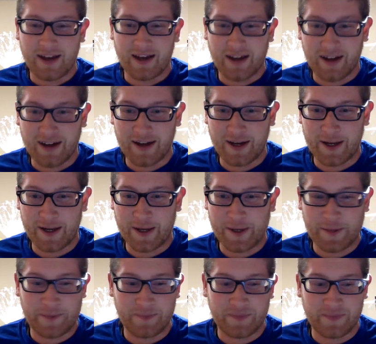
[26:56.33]

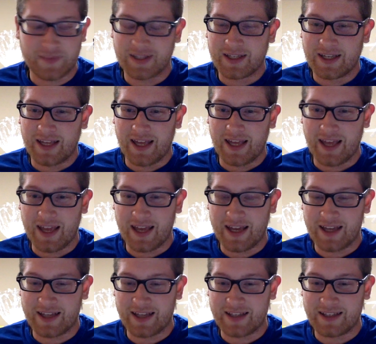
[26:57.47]

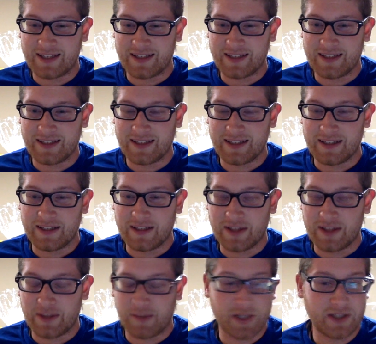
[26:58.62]
And
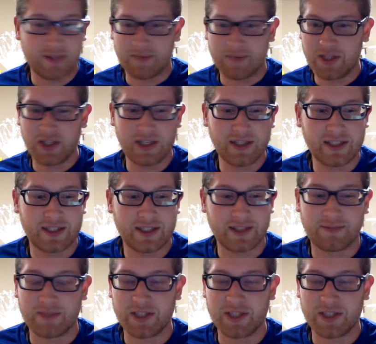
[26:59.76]
Michigan just